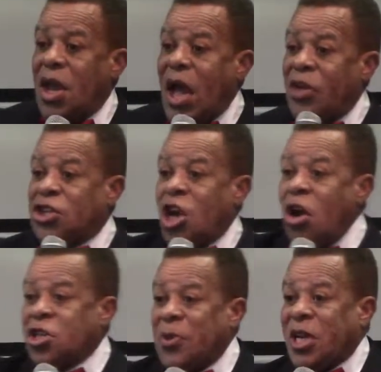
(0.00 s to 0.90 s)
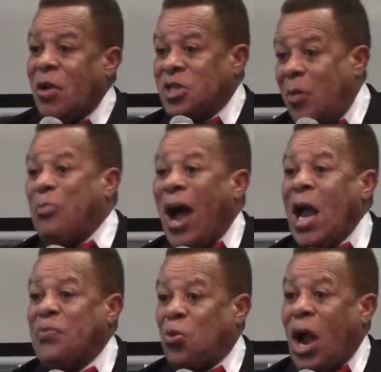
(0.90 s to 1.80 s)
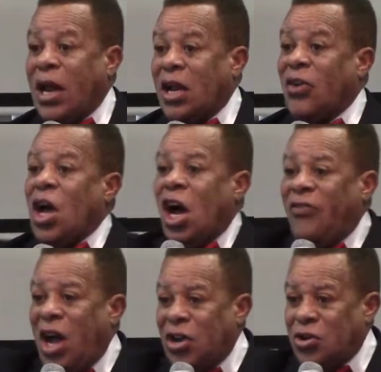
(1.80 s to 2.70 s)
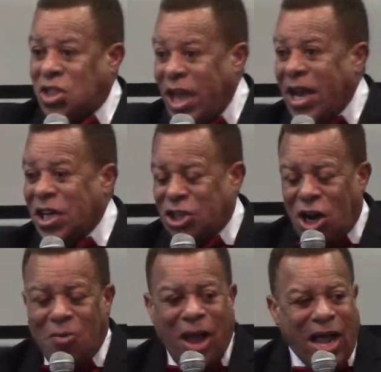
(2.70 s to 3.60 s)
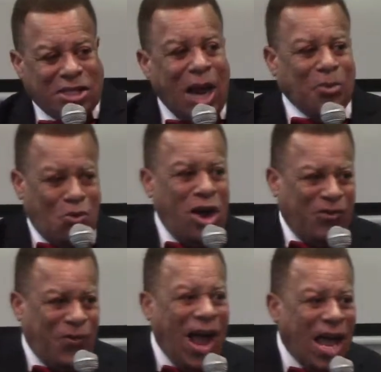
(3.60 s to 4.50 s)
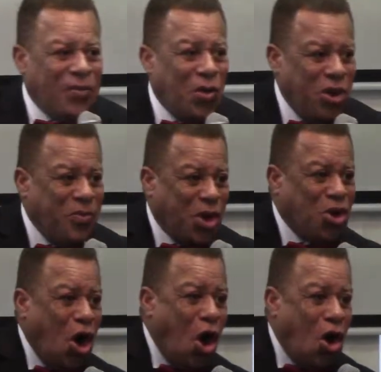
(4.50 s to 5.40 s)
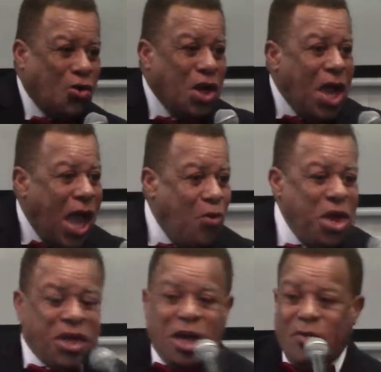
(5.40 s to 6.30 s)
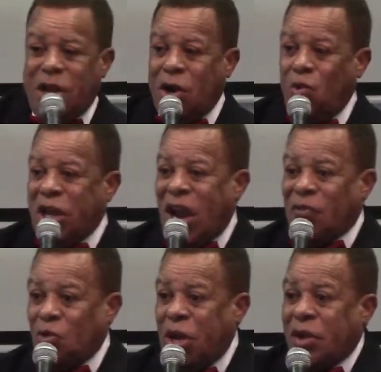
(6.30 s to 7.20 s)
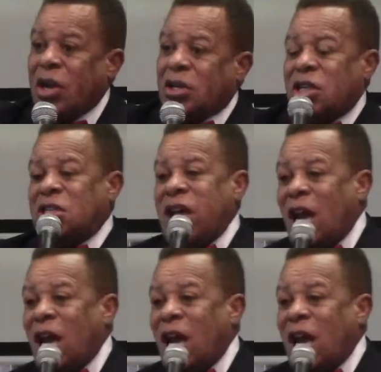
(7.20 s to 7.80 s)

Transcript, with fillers: And the church becomes a byproduct of understanding Jeremiah chapter 1, 5 that we've been called, and we come here week after week to